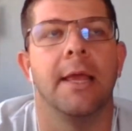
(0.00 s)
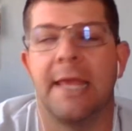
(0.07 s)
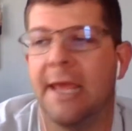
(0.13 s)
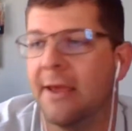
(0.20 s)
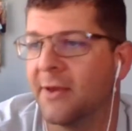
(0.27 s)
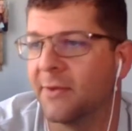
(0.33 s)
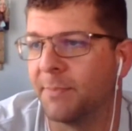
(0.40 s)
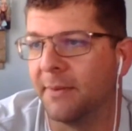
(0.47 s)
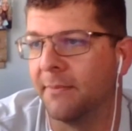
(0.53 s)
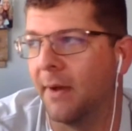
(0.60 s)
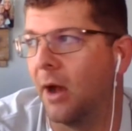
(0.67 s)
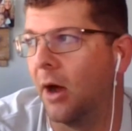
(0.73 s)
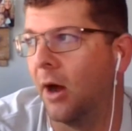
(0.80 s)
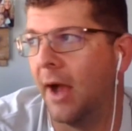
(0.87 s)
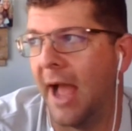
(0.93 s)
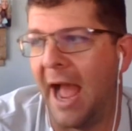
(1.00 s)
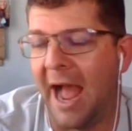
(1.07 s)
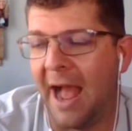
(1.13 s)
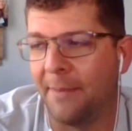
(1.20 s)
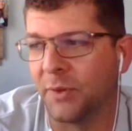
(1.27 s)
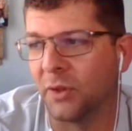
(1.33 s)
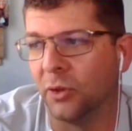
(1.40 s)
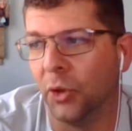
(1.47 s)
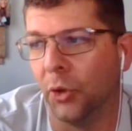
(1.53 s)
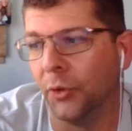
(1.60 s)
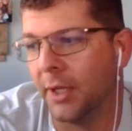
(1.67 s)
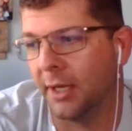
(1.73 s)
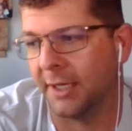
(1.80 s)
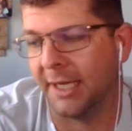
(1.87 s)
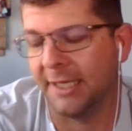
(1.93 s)
He has been
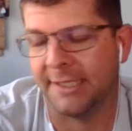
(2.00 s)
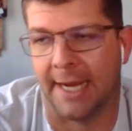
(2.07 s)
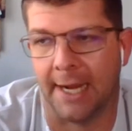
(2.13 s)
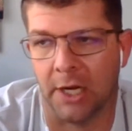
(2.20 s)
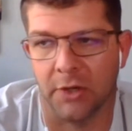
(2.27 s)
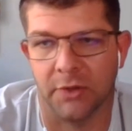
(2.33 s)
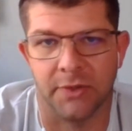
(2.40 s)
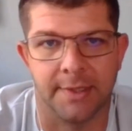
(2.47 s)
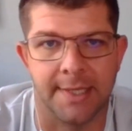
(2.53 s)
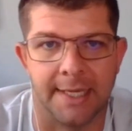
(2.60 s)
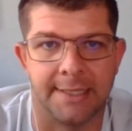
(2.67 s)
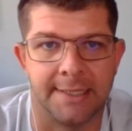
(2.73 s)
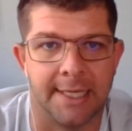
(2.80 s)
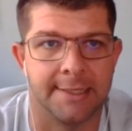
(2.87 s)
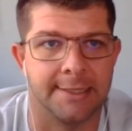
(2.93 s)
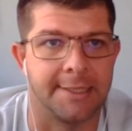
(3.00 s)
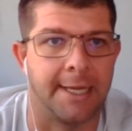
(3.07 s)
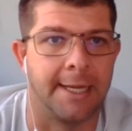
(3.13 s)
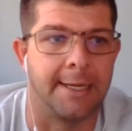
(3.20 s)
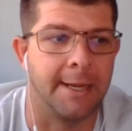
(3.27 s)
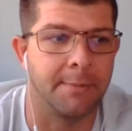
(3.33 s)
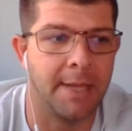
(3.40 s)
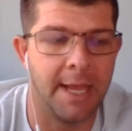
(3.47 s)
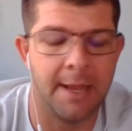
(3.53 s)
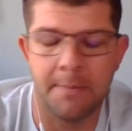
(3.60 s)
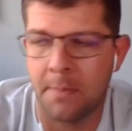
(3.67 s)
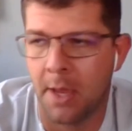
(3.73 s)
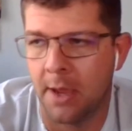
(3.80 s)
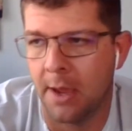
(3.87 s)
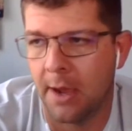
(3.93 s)
absolutely on a tear since that Texas A&M
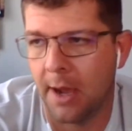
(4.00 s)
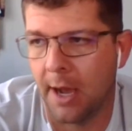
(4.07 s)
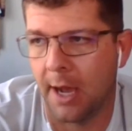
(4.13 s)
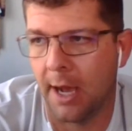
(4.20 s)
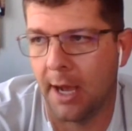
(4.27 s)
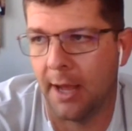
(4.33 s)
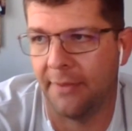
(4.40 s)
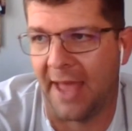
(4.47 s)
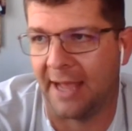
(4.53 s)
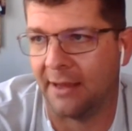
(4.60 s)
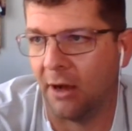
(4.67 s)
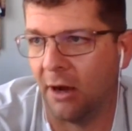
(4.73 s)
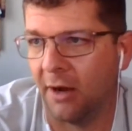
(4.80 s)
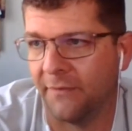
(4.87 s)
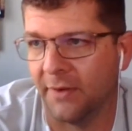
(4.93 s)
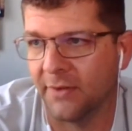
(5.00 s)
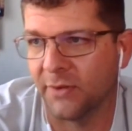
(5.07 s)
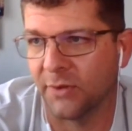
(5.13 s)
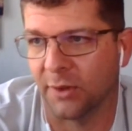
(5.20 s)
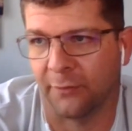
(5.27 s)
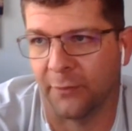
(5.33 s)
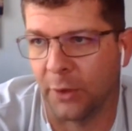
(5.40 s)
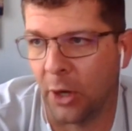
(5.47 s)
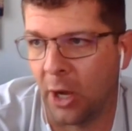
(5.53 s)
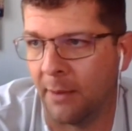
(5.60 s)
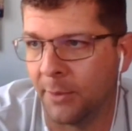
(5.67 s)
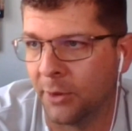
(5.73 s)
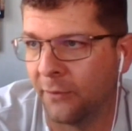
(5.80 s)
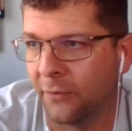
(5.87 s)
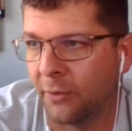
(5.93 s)
game. That offense looks
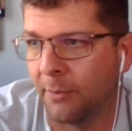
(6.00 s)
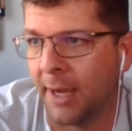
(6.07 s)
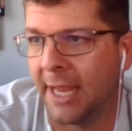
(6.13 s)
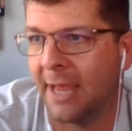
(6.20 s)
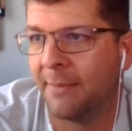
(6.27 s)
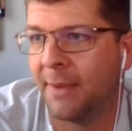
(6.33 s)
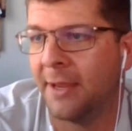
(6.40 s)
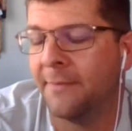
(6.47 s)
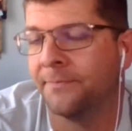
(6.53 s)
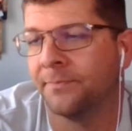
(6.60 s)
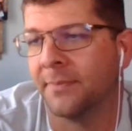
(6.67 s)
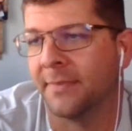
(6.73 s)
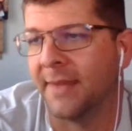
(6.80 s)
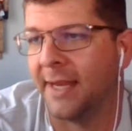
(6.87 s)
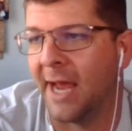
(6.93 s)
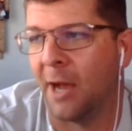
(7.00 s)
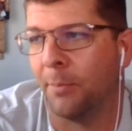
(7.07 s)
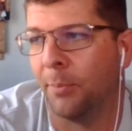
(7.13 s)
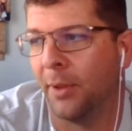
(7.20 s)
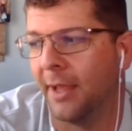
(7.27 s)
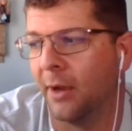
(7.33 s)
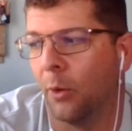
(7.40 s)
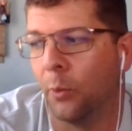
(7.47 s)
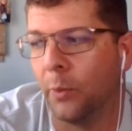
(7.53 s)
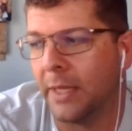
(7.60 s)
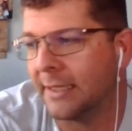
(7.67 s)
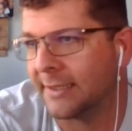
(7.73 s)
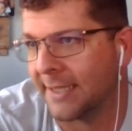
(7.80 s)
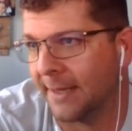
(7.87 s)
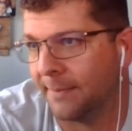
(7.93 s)
phenomenal for Miami. They now play a
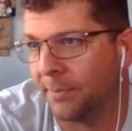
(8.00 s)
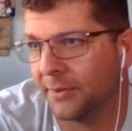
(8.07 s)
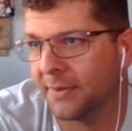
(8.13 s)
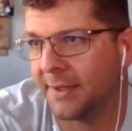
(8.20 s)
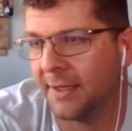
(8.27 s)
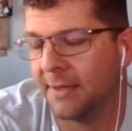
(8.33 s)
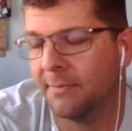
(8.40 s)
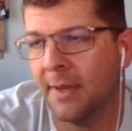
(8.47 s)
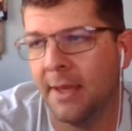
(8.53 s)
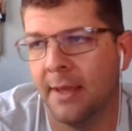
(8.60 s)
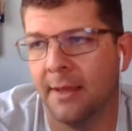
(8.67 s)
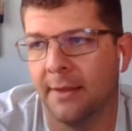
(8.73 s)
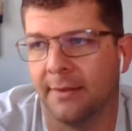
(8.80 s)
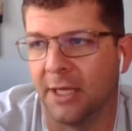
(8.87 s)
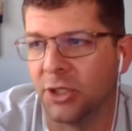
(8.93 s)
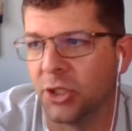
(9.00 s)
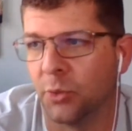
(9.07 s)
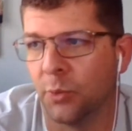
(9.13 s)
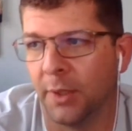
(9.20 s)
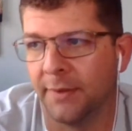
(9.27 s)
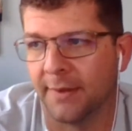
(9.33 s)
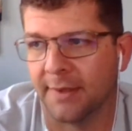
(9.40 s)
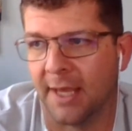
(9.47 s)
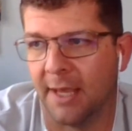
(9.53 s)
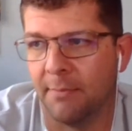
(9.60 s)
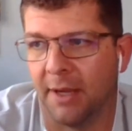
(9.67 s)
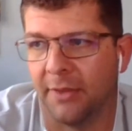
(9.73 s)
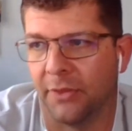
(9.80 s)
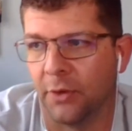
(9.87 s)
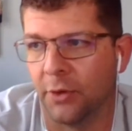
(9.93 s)
weak Temple team. They should win this game
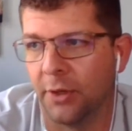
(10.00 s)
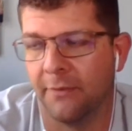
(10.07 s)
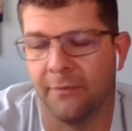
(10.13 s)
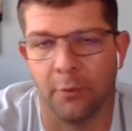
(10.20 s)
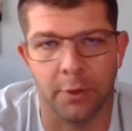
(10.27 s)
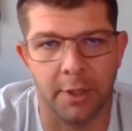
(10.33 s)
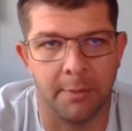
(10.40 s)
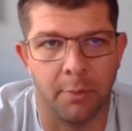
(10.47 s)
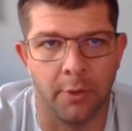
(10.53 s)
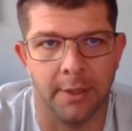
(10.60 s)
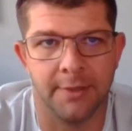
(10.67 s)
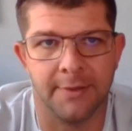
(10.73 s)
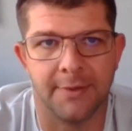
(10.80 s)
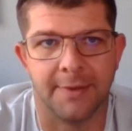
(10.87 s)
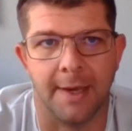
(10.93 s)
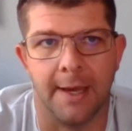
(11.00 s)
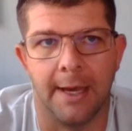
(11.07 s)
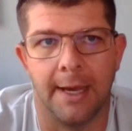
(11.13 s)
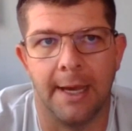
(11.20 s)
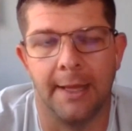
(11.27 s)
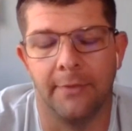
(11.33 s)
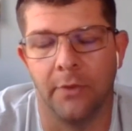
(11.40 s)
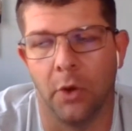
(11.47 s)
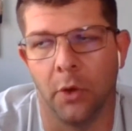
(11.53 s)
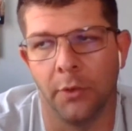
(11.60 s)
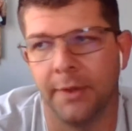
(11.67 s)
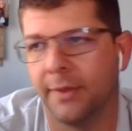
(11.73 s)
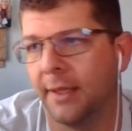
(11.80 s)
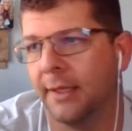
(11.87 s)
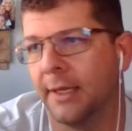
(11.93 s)
by 30, 40 points. The
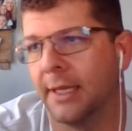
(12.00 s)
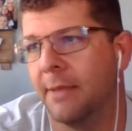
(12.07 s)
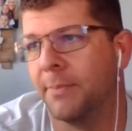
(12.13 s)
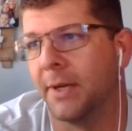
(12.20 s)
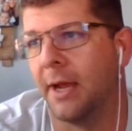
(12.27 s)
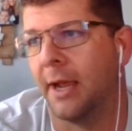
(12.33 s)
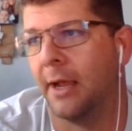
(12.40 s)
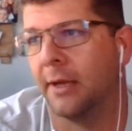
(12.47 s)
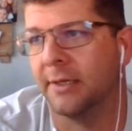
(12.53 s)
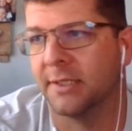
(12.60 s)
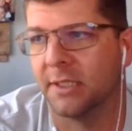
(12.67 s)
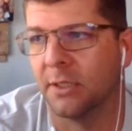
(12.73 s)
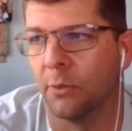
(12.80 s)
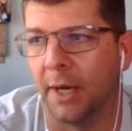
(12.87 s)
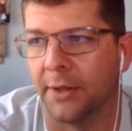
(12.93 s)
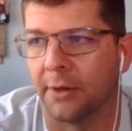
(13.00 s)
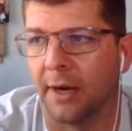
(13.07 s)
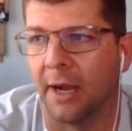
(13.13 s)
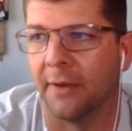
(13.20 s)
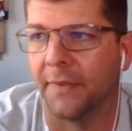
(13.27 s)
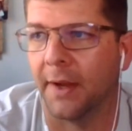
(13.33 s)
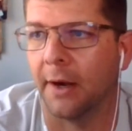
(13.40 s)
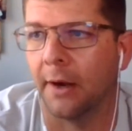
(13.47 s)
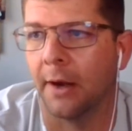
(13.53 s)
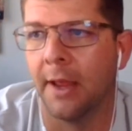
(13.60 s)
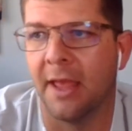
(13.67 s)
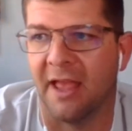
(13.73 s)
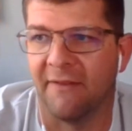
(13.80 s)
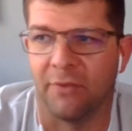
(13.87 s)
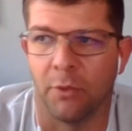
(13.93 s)
only thing to keep an eye on is the weather out there.
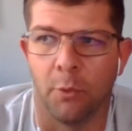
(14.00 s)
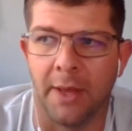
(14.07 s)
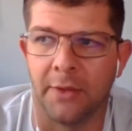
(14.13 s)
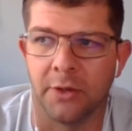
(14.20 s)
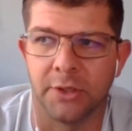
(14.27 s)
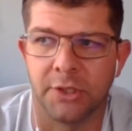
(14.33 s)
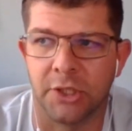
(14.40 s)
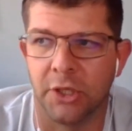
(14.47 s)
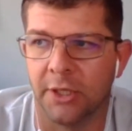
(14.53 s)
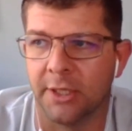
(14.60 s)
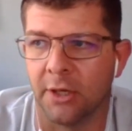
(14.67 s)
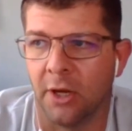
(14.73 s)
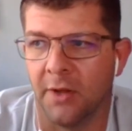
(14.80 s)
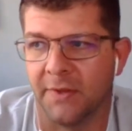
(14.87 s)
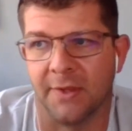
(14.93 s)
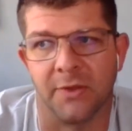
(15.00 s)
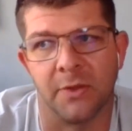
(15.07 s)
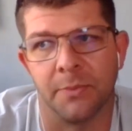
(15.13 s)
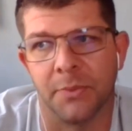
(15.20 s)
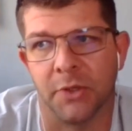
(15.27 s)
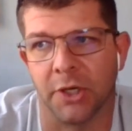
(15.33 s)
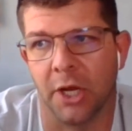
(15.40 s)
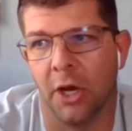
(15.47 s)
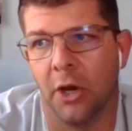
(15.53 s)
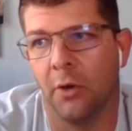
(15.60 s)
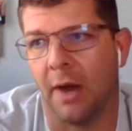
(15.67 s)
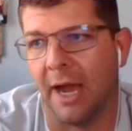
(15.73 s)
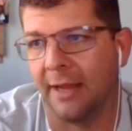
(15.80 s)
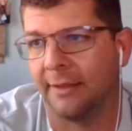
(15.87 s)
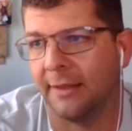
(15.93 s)
If the weather is good and all systems are
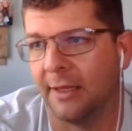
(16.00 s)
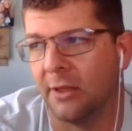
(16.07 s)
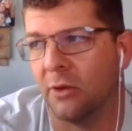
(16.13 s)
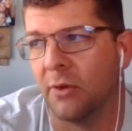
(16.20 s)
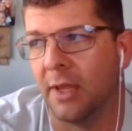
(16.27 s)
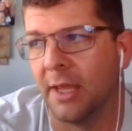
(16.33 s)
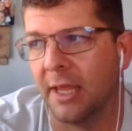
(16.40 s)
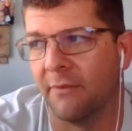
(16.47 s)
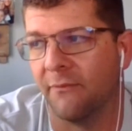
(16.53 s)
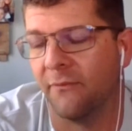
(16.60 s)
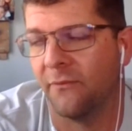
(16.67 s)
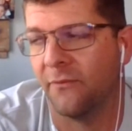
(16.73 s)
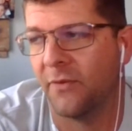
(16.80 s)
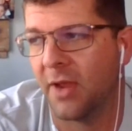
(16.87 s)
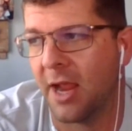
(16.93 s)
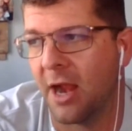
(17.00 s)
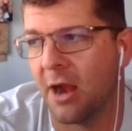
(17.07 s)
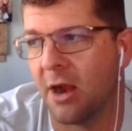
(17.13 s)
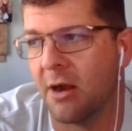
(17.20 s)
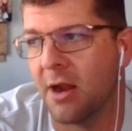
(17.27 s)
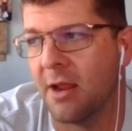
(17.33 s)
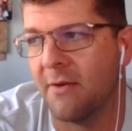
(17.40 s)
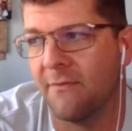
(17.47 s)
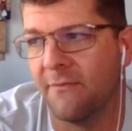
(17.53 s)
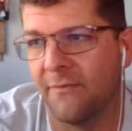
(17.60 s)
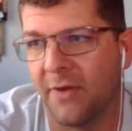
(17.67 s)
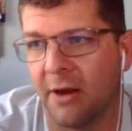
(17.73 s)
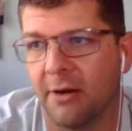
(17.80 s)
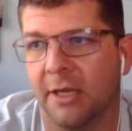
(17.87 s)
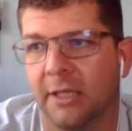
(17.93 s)
go, I think you can get very,
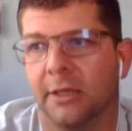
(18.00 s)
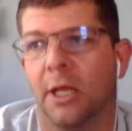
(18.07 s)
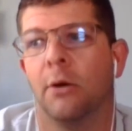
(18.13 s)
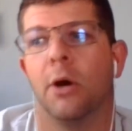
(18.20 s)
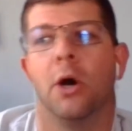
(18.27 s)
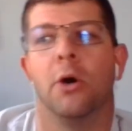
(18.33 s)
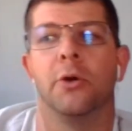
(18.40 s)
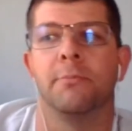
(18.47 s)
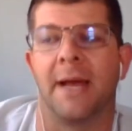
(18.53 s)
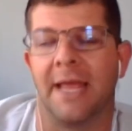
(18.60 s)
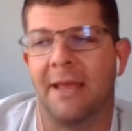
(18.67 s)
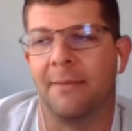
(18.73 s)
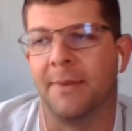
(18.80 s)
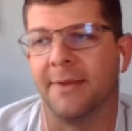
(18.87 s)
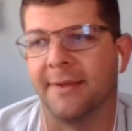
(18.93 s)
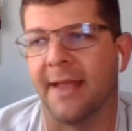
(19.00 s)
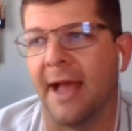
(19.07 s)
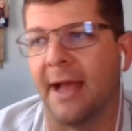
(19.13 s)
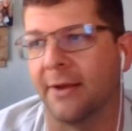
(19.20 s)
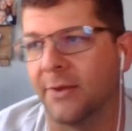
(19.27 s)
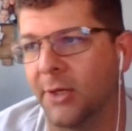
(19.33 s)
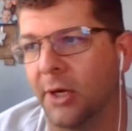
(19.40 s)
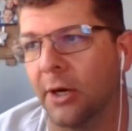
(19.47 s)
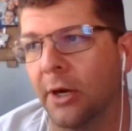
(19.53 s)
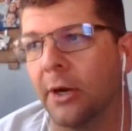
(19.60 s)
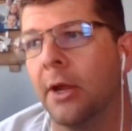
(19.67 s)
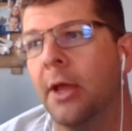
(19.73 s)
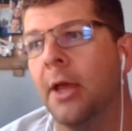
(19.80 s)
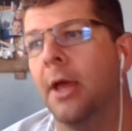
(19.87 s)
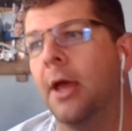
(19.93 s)
very low-owned Miami stacks
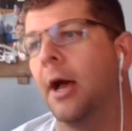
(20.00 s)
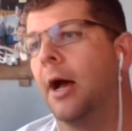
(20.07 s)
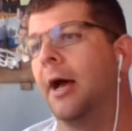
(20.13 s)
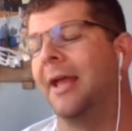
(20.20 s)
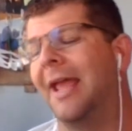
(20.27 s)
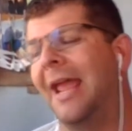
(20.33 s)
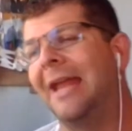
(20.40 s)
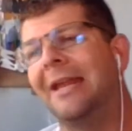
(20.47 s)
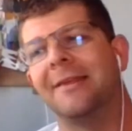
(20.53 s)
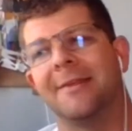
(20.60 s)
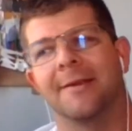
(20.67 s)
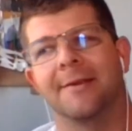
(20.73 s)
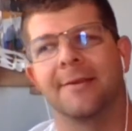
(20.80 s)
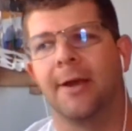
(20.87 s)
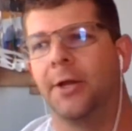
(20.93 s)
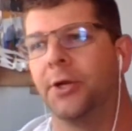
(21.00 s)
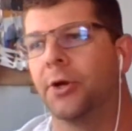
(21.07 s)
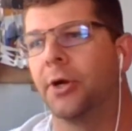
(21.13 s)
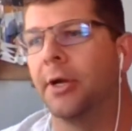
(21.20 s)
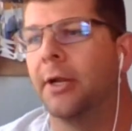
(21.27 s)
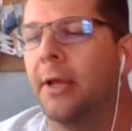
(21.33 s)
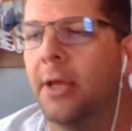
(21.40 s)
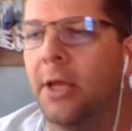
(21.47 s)
here. 8,600.